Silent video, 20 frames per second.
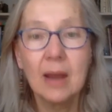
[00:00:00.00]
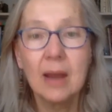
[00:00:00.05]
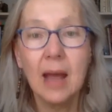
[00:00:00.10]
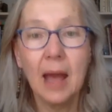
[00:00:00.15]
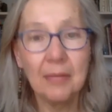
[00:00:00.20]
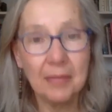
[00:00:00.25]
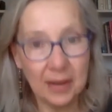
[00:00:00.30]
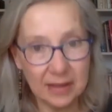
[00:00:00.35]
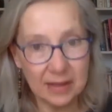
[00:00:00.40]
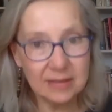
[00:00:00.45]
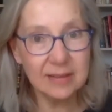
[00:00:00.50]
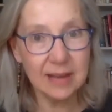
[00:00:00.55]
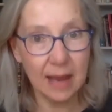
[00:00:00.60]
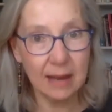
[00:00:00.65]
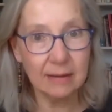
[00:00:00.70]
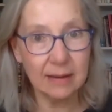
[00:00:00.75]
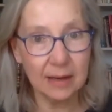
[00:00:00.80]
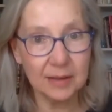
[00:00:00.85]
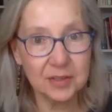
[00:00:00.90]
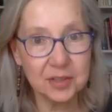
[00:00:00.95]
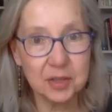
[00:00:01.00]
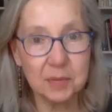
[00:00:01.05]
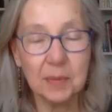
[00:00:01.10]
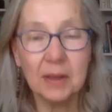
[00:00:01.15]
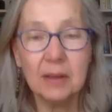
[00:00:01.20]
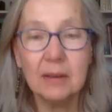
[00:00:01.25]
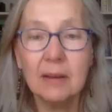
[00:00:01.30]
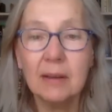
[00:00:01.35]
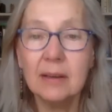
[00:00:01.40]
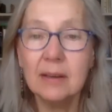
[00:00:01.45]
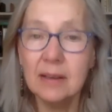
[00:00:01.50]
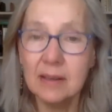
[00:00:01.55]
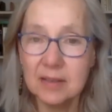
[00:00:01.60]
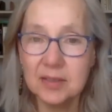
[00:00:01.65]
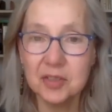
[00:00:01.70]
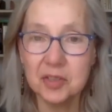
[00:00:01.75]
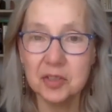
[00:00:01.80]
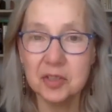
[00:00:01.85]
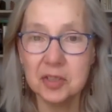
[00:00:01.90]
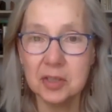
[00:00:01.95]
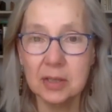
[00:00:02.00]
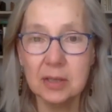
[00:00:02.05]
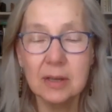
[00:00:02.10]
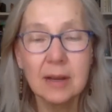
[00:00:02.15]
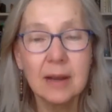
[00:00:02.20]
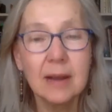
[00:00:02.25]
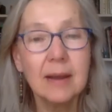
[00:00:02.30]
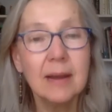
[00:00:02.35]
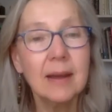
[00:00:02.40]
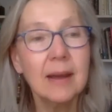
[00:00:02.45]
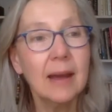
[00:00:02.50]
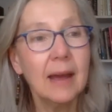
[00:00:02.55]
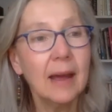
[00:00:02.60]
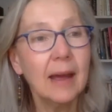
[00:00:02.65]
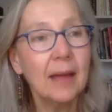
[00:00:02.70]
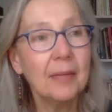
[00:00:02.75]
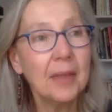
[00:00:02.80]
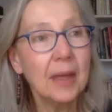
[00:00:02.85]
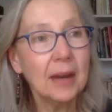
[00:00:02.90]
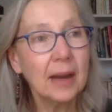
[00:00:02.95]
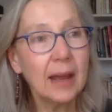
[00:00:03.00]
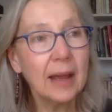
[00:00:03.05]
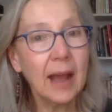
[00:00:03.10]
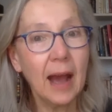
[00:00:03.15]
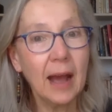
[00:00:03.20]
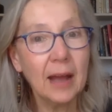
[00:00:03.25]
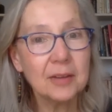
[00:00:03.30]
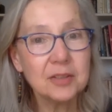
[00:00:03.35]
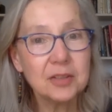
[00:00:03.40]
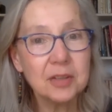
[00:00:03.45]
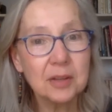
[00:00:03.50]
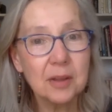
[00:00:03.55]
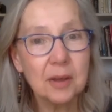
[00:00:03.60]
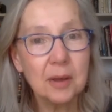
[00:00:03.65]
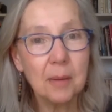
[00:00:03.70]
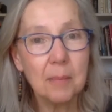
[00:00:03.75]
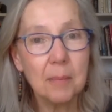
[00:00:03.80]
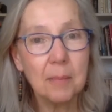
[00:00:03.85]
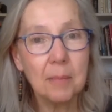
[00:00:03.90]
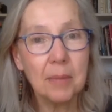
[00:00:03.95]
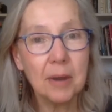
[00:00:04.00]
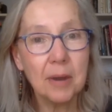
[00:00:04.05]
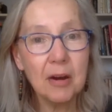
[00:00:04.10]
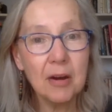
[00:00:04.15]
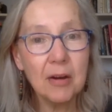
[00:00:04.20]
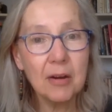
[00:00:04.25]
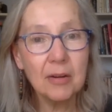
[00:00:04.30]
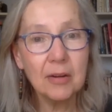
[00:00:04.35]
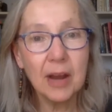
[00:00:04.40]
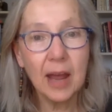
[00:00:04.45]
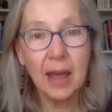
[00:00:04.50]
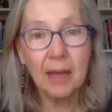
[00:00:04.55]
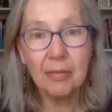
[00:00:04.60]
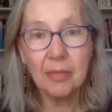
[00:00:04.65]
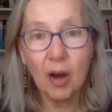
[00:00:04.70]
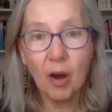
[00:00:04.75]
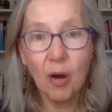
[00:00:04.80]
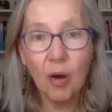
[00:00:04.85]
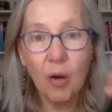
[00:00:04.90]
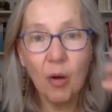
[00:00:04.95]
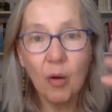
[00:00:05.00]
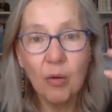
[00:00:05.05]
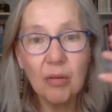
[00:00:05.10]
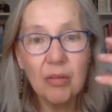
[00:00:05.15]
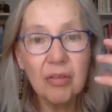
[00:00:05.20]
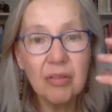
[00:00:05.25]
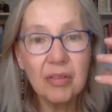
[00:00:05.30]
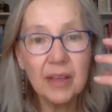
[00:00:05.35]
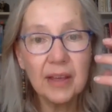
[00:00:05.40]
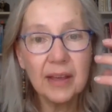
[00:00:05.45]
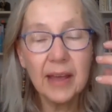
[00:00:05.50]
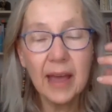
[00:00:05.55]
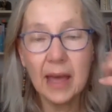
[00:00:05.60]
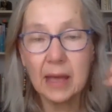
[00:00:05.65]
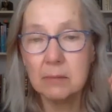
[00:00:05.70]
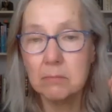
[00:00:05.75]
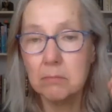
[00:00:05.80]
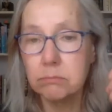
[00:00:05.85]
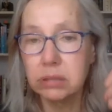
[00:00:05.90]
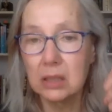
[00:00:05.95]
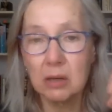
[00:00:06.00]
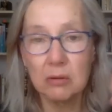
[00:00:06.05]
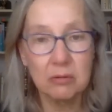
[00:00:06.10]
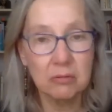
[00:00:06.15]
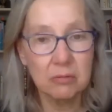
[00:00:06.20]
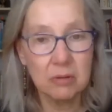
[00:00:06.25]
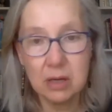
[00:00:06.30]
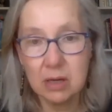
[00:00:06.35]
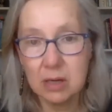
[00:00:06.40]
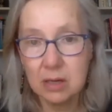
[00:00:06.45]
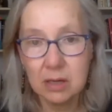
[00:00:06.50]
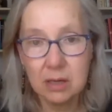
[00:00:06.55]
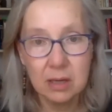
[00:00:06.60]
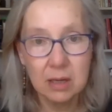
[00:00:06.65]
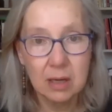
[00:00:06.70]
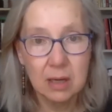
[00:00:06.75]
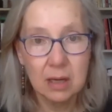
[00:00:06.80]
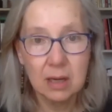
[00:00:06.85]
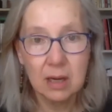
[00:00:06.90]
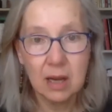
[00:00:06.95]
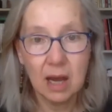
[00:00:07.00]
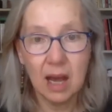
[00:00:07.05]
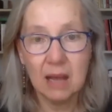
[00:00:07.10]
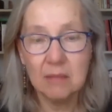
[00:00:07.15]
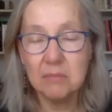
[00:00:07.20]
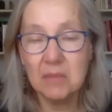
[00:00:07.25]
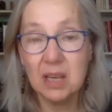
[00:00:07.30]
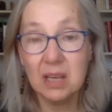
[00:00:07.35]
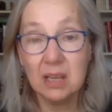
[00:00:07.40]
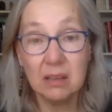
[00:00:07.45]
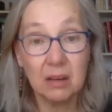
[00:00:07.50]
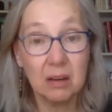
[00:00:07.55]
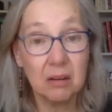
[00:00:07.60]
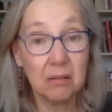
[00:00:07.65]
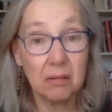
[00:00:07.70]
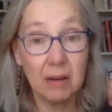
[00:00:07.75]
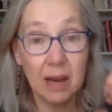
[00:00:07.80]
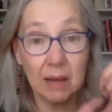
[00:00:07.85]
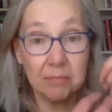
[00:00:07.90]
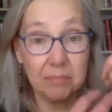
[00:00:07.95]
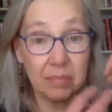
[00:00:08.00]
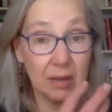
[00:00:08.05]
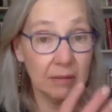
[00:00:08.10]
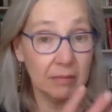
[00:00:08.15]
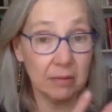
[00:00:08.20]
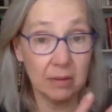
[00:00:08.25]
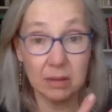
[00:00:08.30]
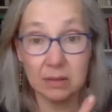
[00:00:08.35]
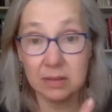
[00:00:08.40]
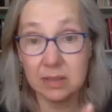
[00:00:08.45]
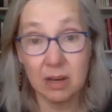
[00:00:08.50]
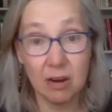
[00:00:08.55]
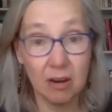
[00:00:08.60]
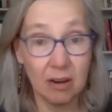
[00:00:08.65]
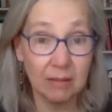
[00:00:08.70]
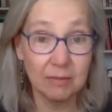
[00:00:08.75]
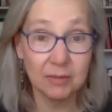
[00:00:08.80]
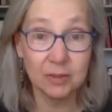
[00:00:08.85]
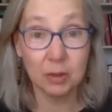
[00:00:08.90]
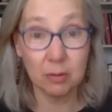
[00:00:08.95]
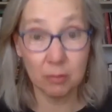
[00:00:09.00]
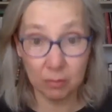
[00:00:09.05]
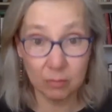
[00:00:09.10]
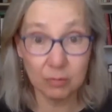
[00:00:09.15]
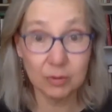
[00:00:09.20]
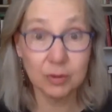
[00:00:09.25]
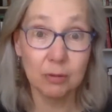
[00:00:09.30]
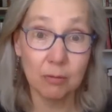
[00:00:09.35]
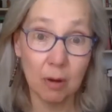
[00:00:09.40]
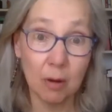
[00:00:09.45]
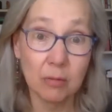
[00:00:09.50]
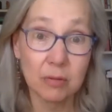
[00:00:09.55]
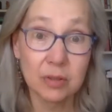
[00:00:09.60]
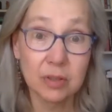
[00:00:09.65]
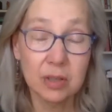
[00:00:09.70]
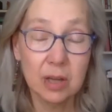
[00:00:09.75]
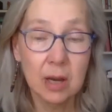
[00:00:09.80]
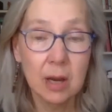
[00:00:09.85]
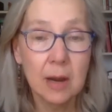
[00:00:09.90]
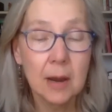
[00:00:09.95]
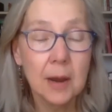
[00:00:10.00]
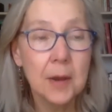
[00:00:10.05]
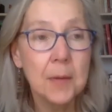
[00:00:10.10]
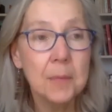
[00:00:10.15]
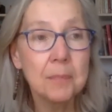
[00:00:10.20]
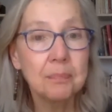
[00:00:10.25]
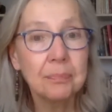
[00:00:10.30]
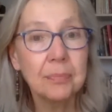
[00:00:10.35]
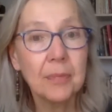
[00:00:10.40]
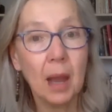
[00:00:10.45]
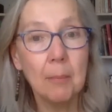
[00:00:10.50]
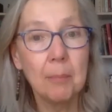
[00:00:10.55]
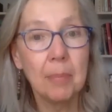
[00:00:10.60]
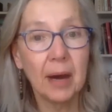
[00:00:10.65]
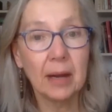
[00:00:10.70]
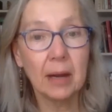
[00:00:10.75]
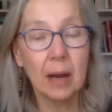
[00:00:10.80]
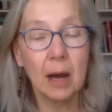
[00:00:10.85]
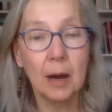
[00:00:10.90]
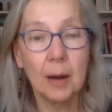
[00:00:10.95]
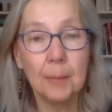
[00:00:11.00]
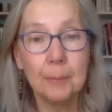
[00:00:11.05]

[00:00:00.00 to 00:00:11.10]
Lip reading: And then he sat next to me and he assisted. And then I got to the barn and the whole thing had blown. I mean, crap, sorry, it was gross, but